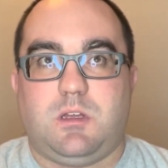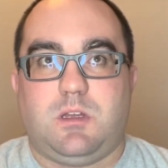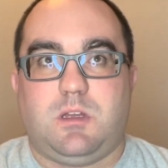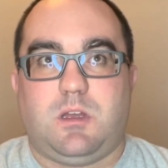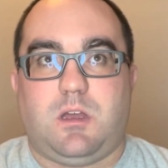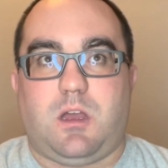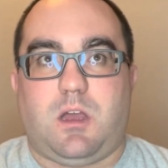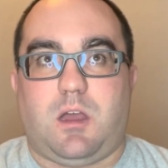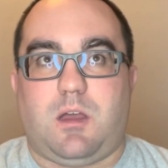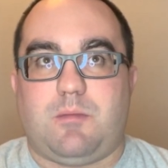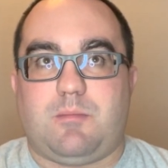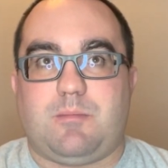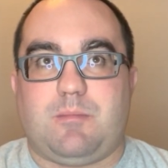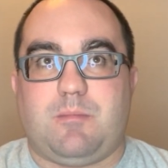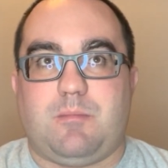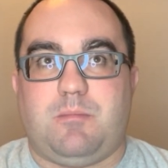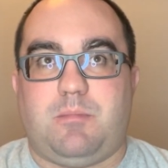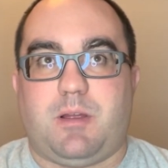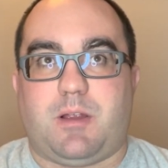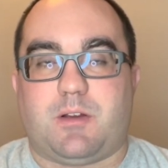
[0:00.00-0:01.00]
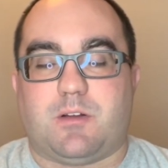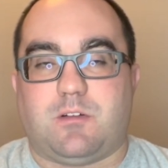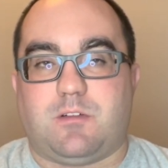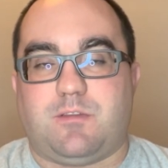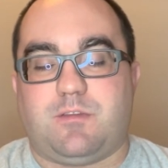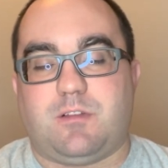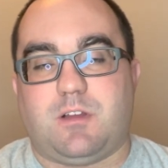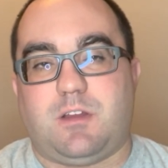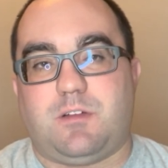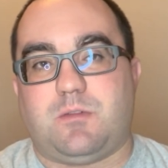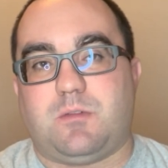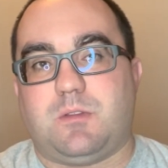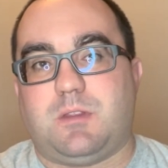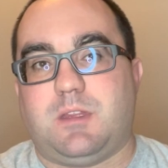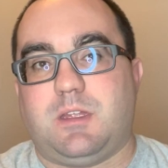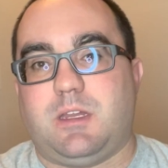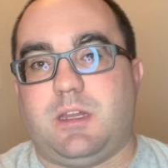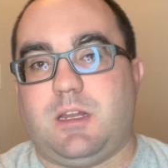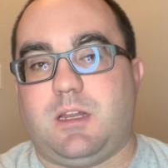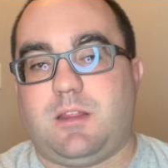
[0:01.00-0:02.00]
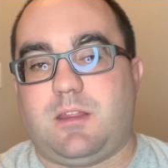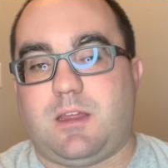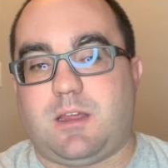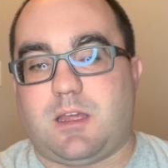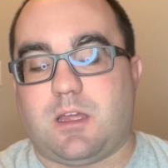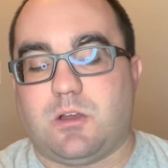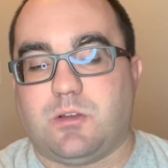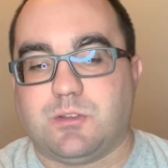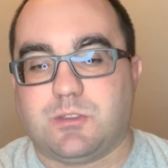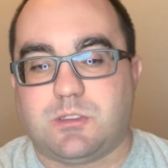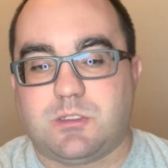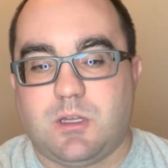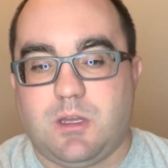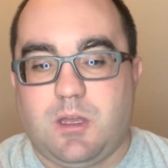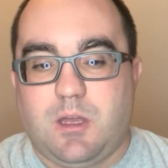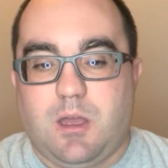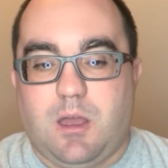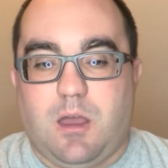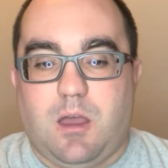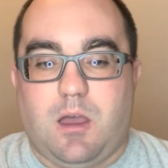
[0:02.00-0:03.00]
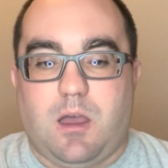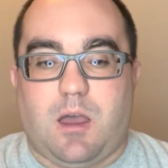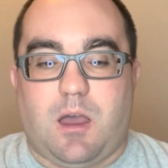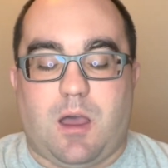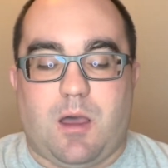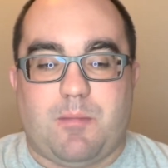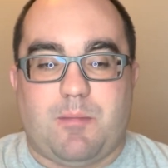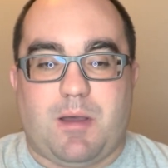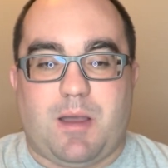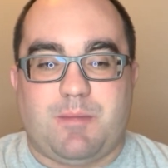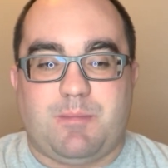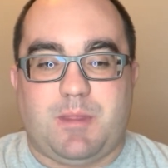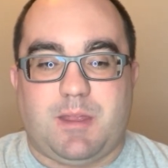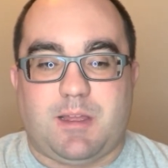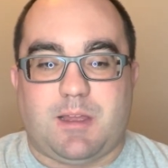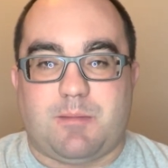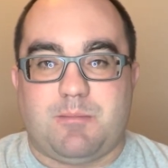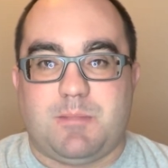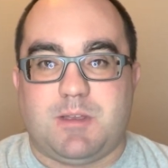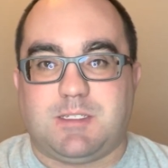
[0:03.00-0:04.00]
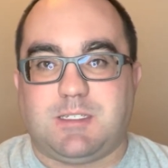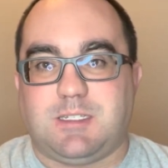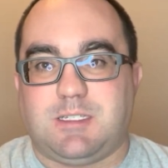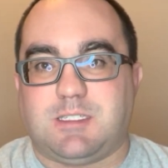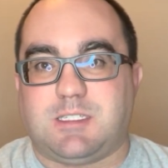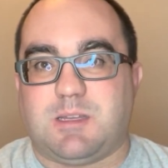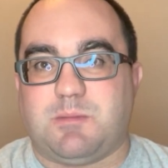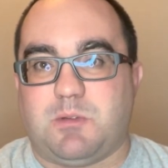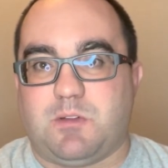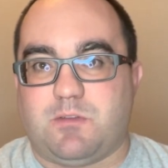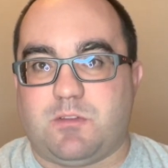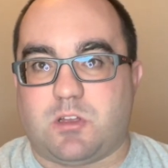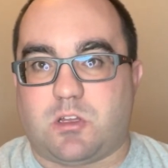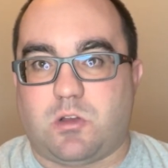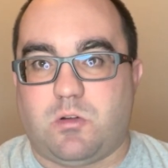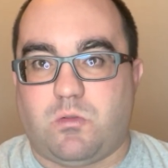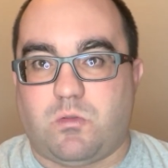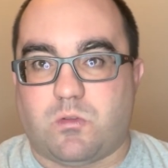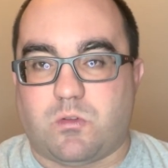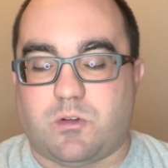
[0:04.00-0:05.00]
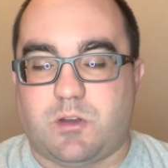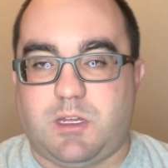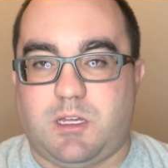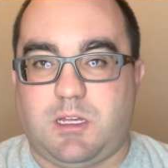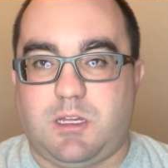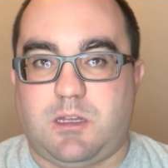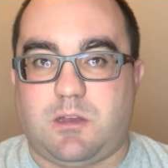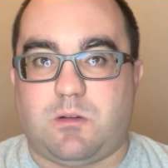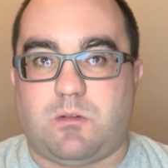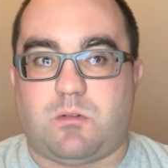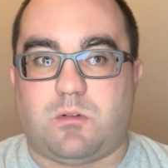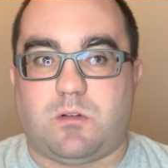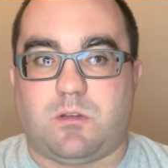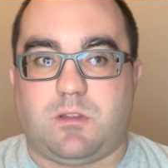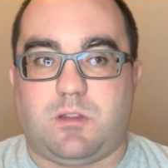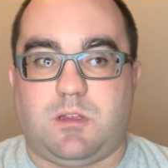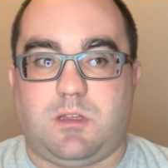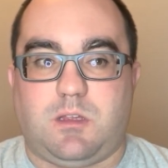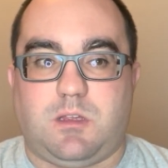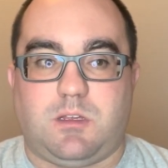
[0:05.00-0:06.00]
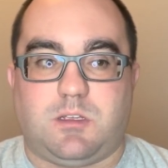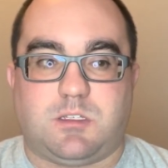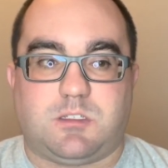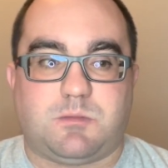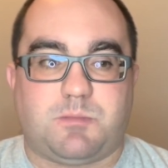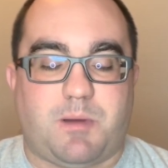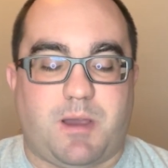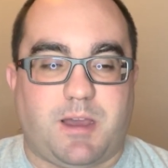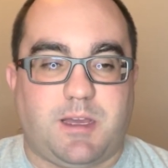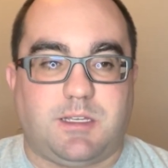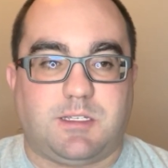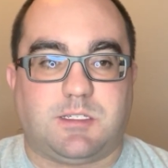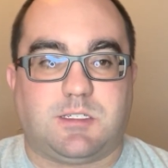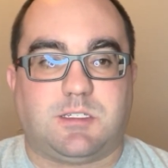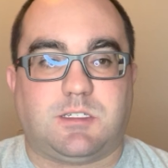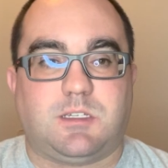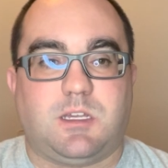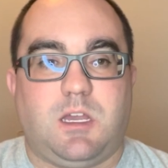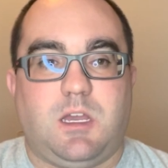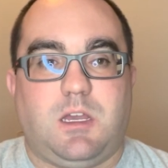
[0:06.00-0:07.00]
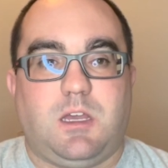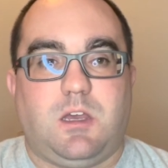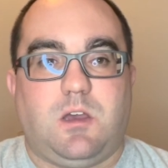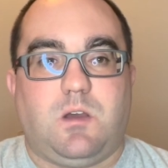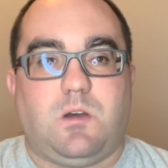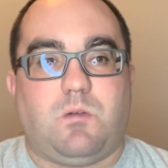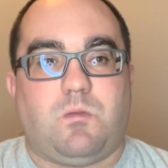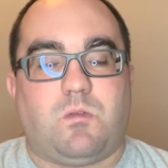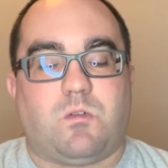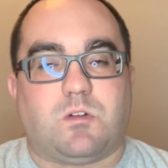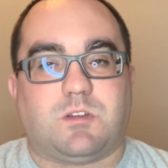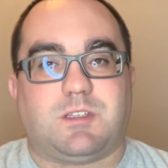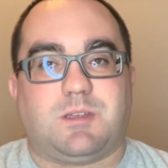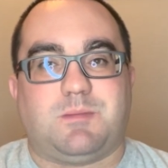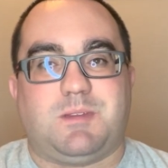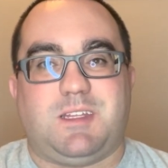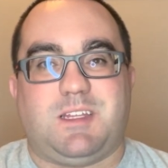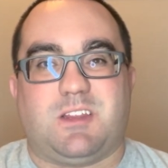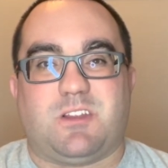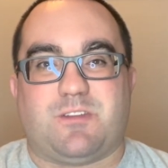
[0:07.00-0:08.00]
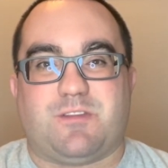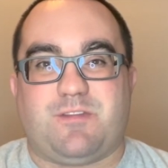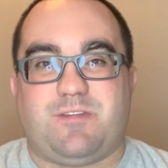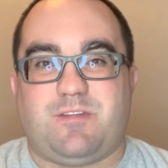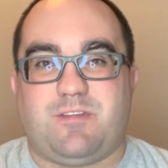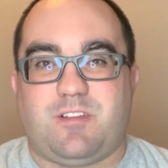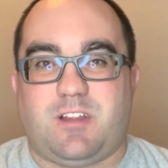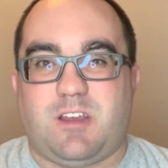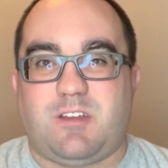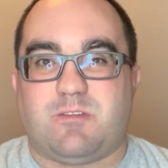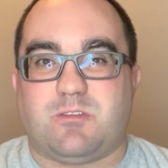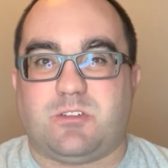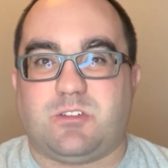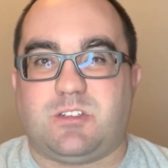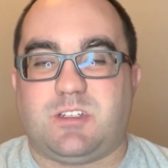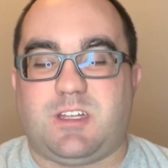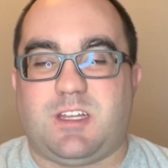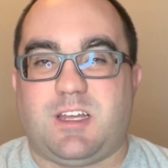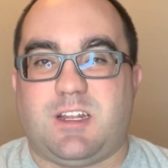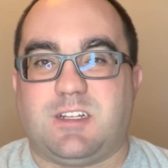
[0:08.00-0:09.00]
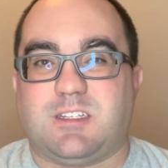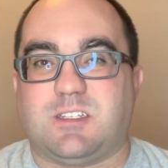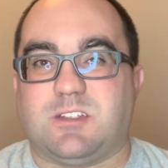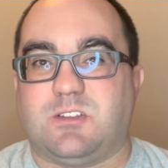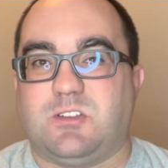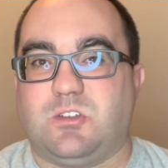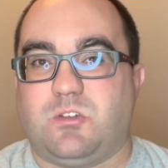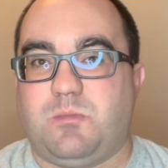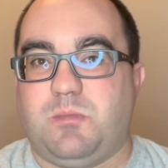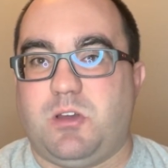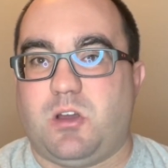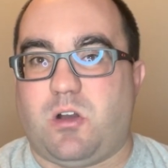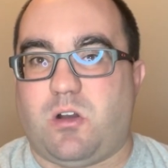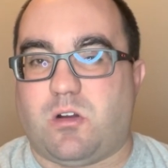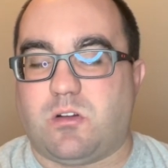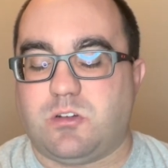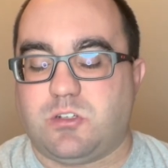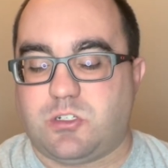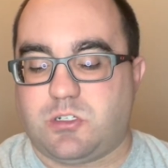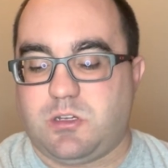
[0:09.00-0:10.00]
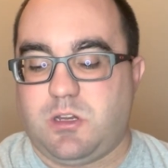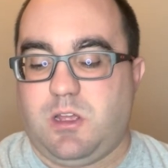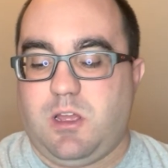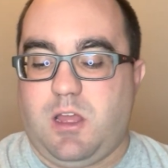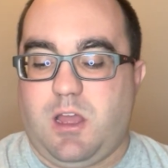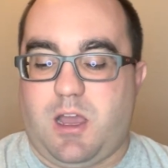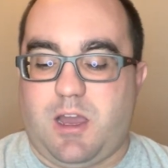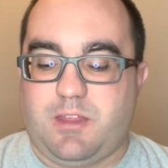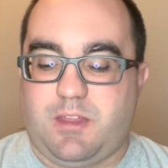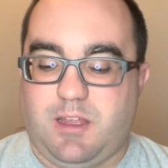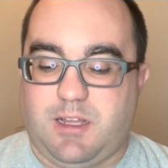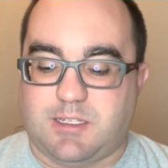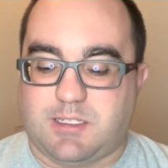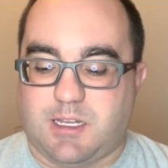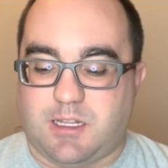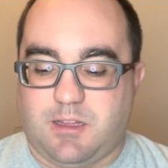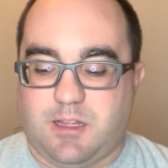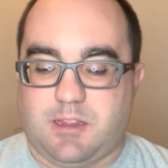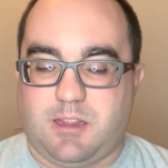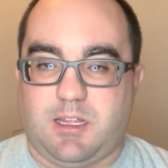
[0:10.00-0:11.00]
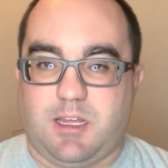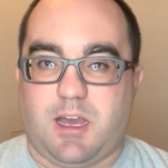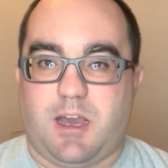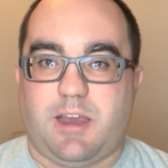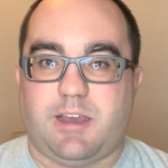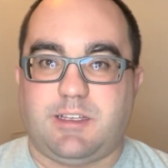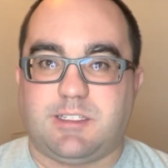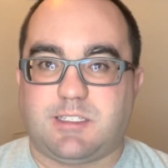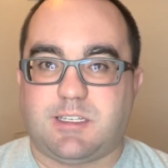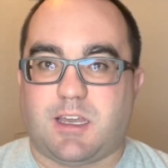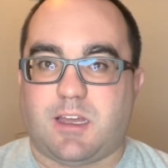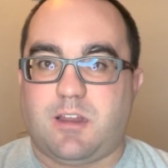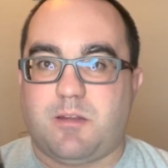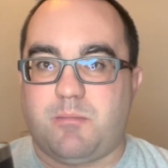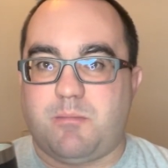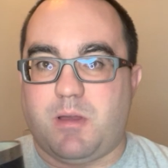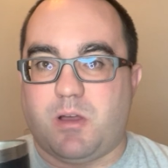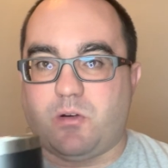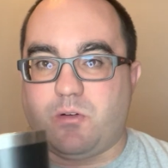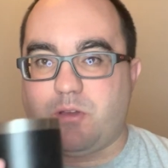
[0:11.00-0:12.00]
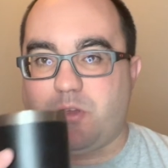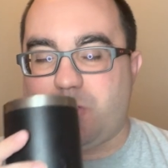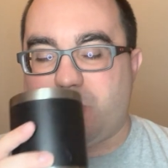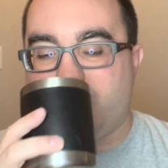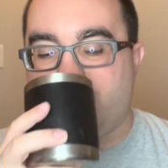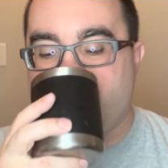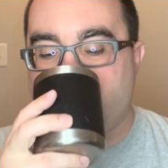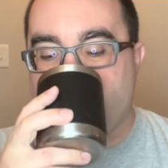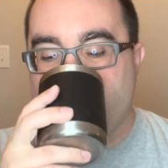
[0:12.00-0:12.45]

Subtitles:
barrel flavored than anything else. I think I'm missing some of the corny or the spice or some of the other flavors you get. It's a little bit harsh. I think as I let the ice kind of melt here,